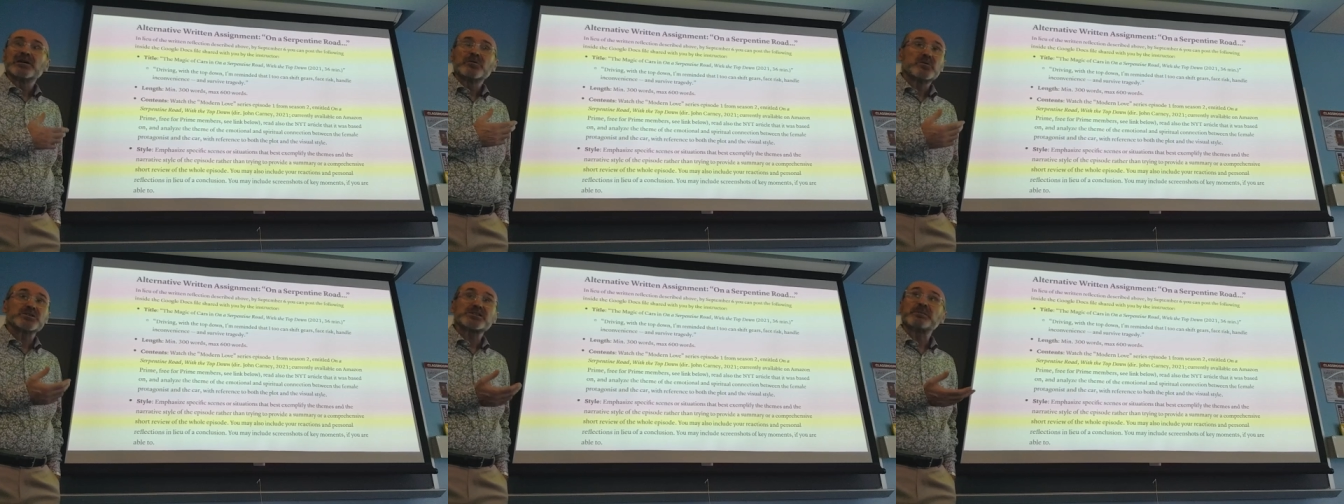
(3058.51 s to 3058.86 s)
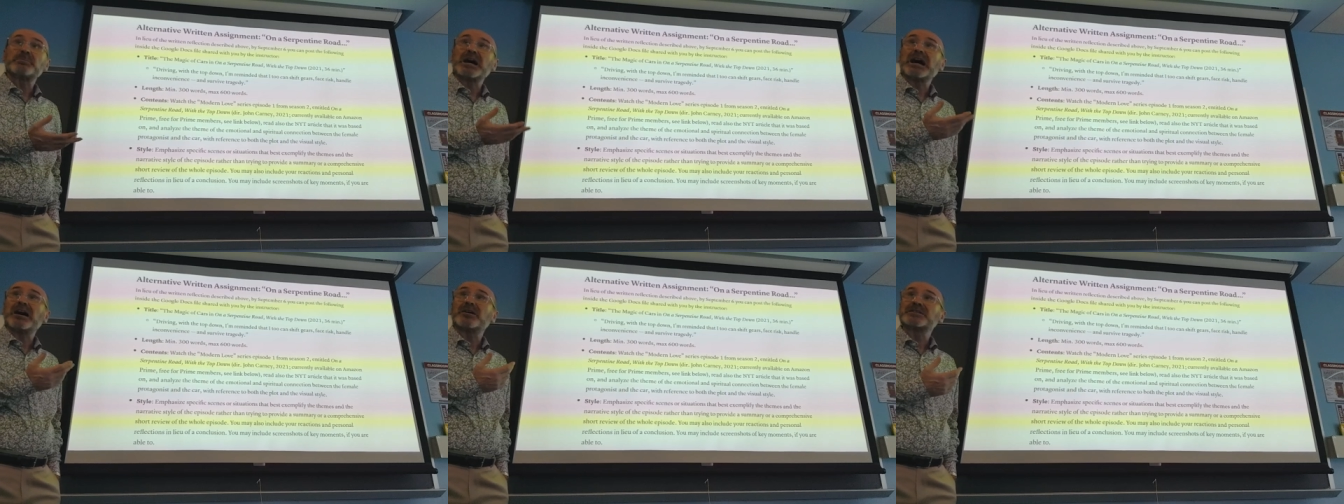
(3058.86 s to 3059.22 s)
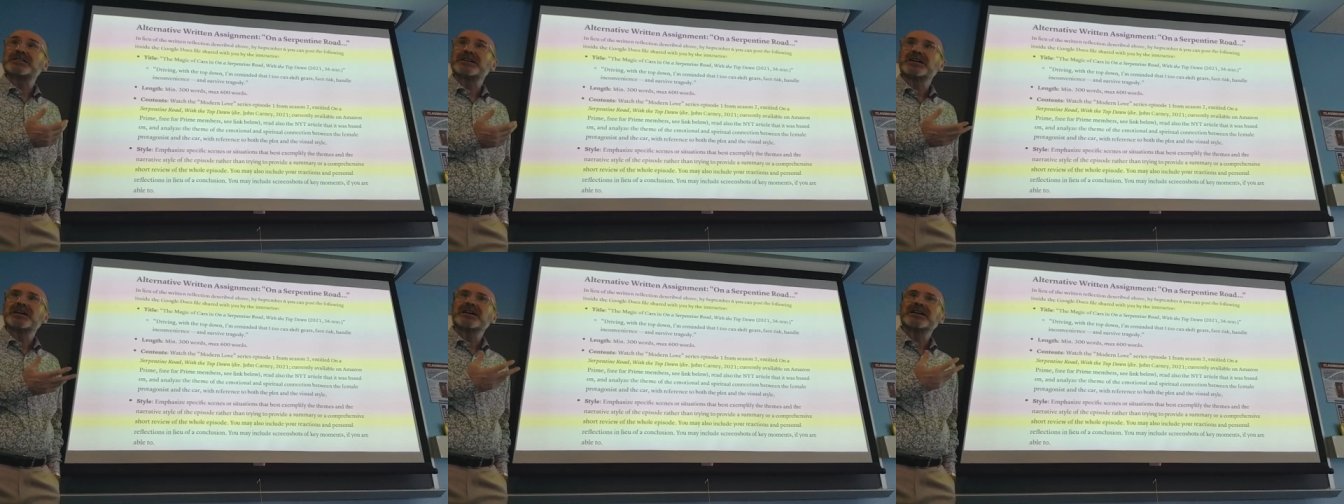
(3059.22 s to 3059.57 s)
was
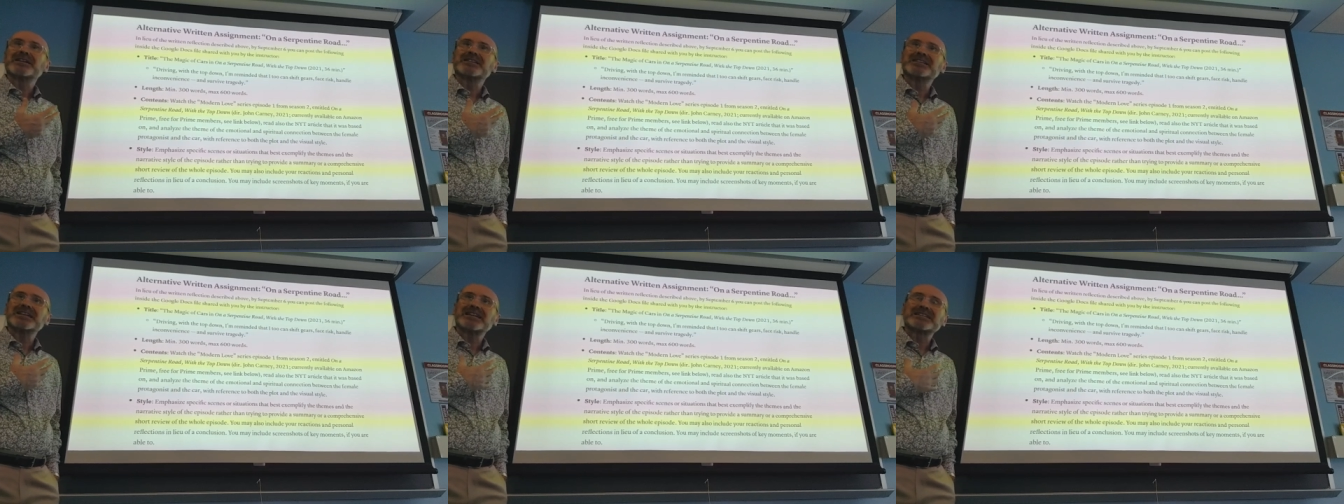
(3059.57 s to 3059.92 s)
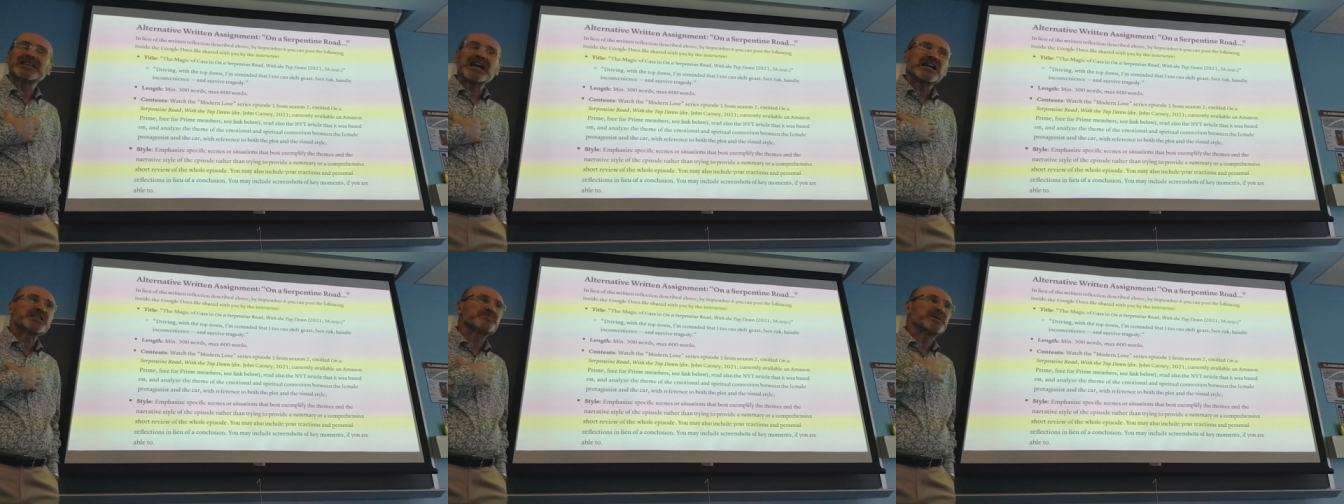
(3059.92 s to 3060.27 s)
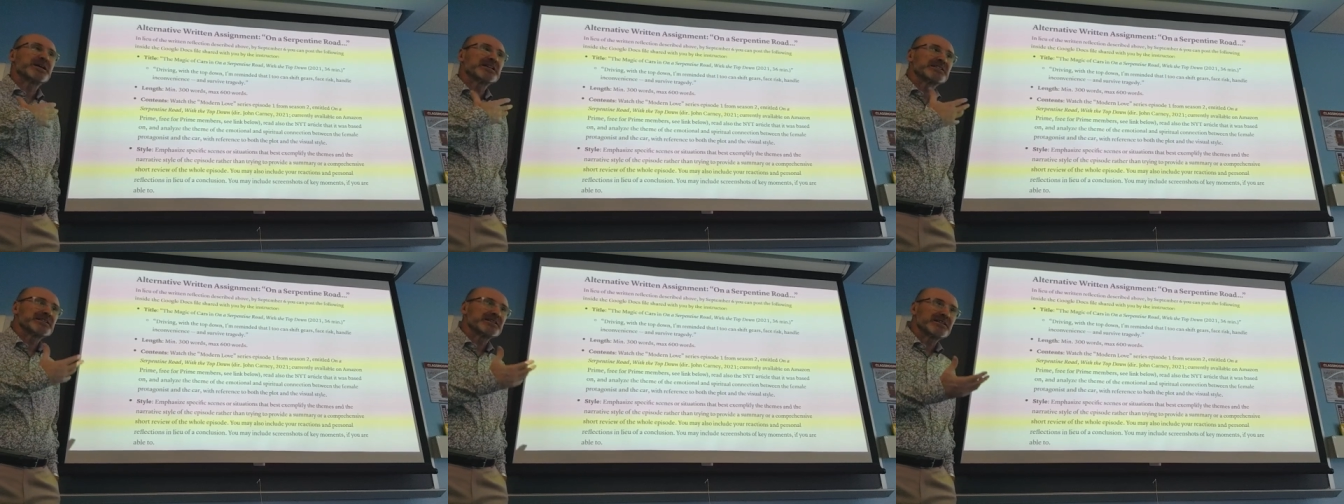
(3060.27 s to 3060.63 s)
about the
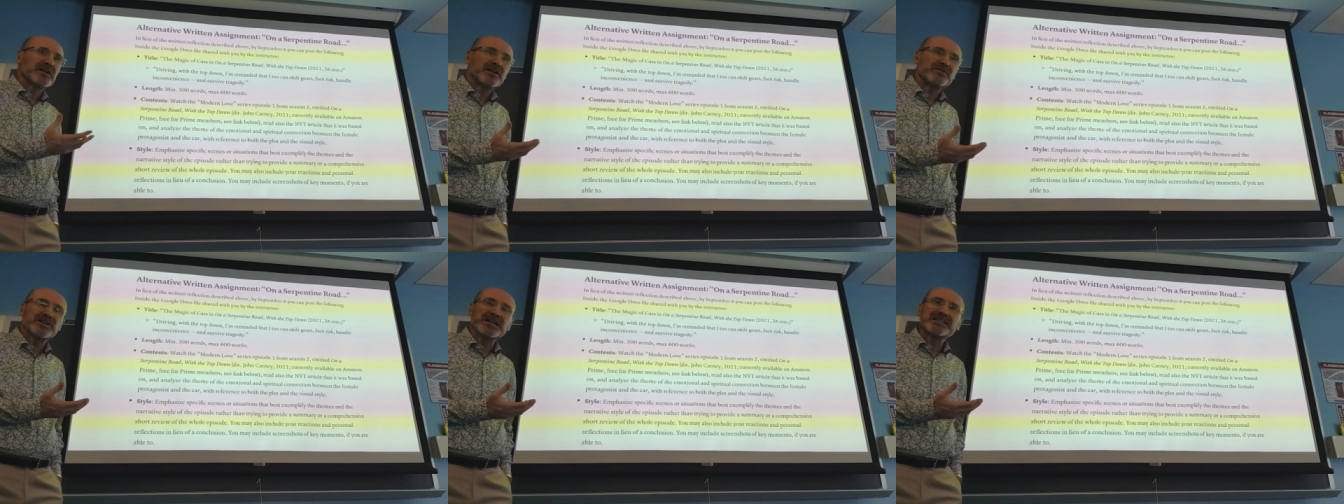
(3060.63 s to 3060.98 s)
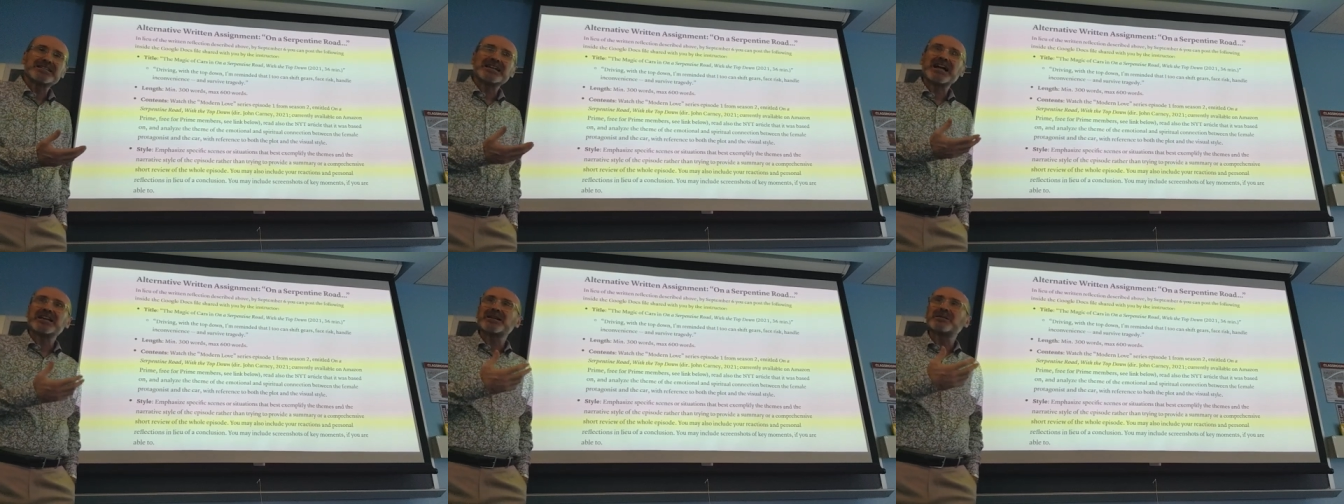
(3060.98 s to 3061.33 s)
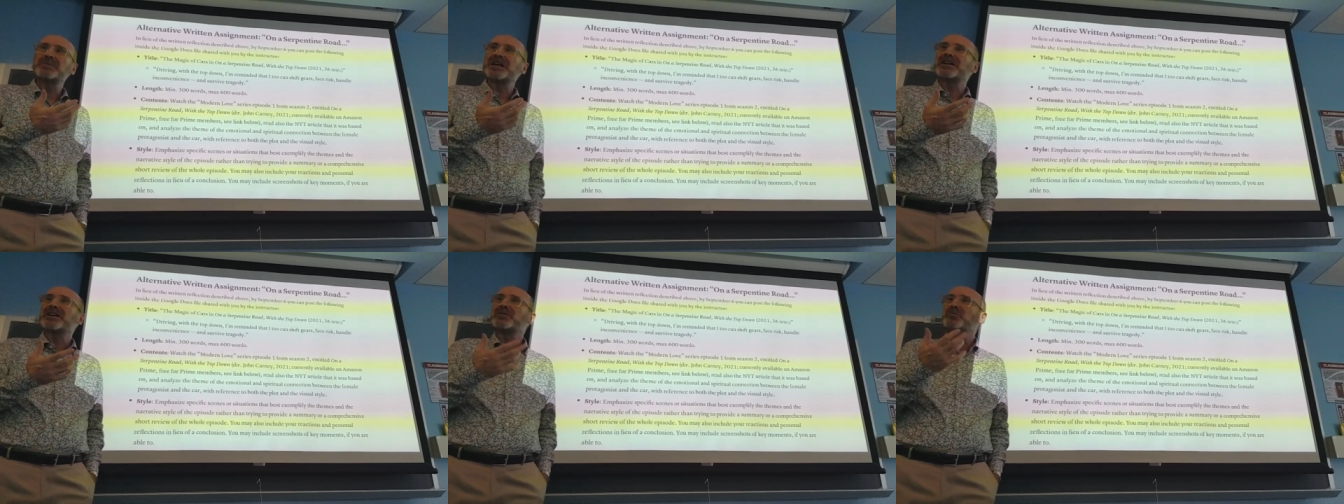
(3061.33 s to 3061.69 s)
attachment of an Italian
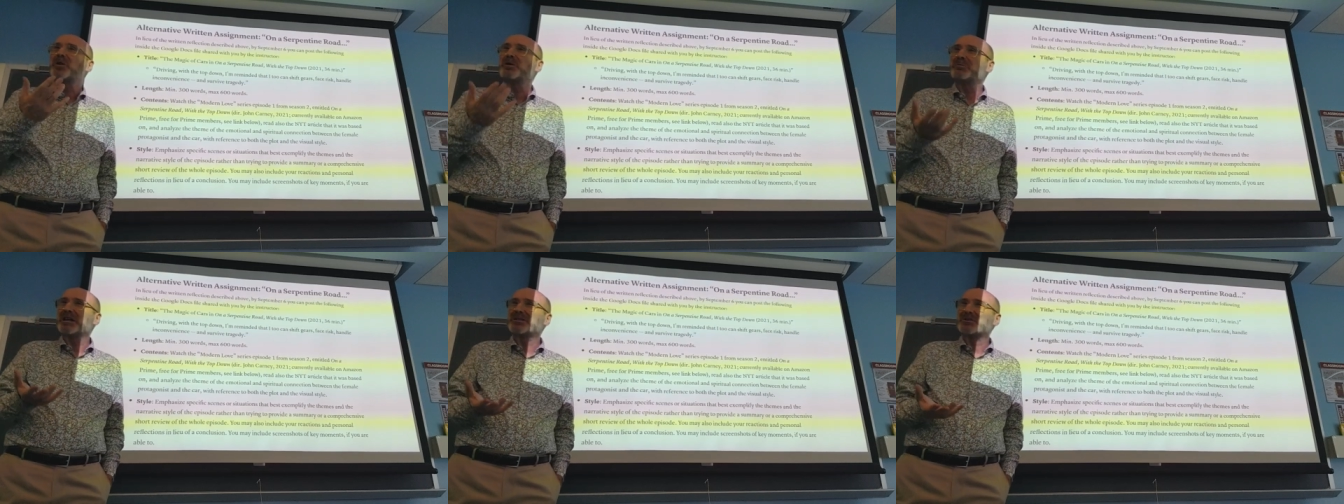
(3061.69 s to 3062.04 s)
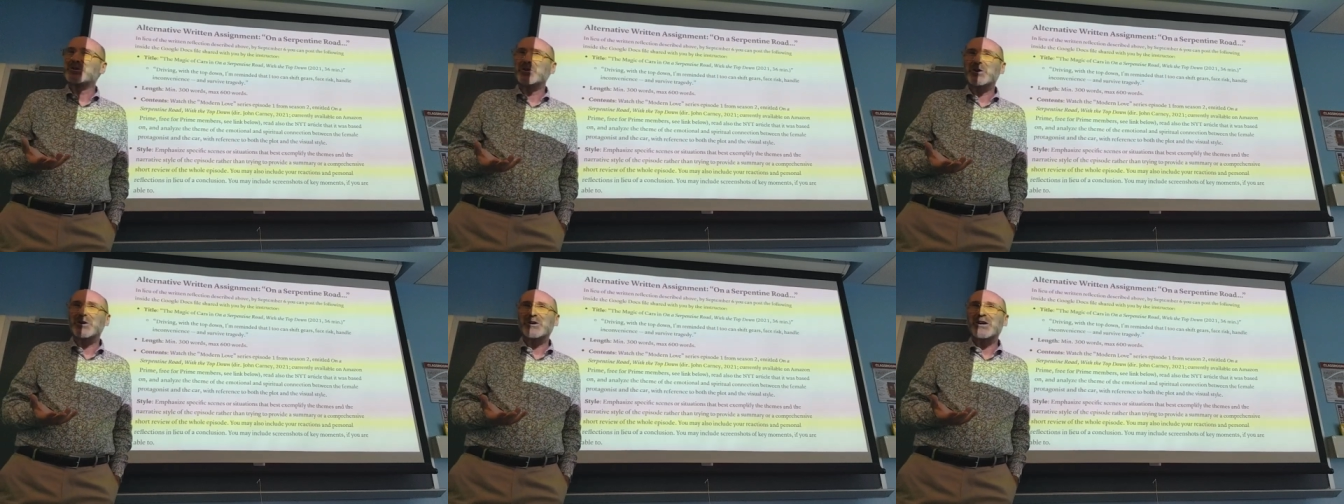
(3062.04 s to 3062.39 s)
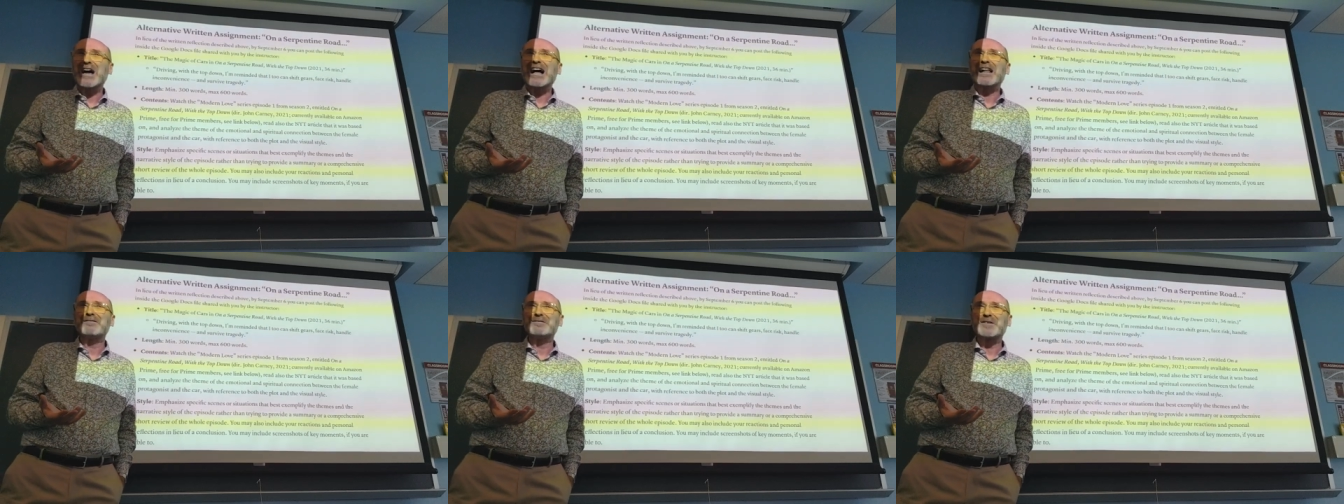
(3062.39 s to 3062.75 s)
American woman to
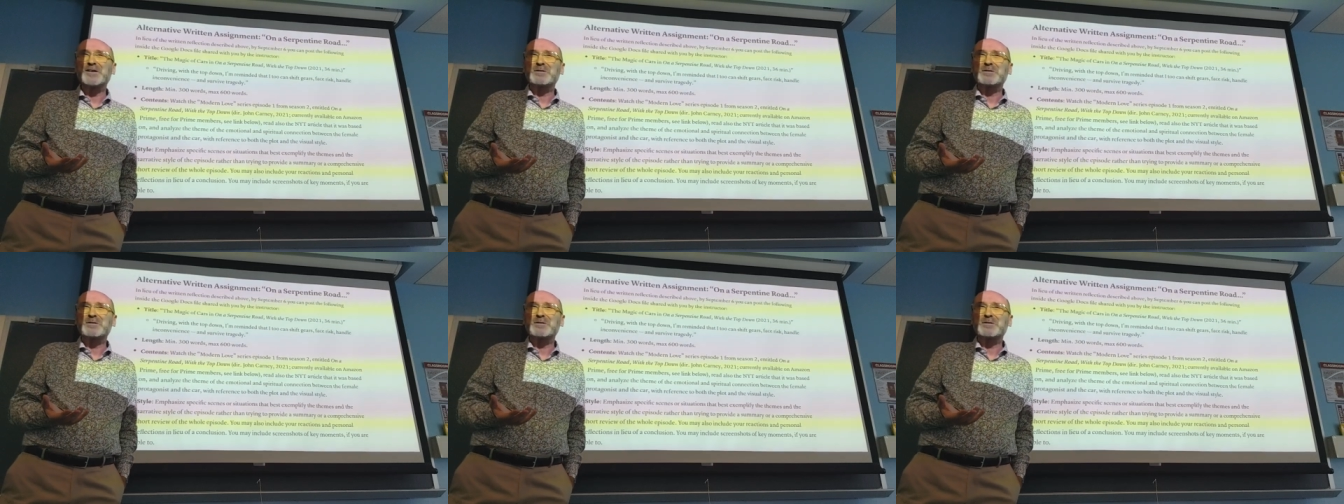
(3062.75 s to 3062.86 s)
her Alfa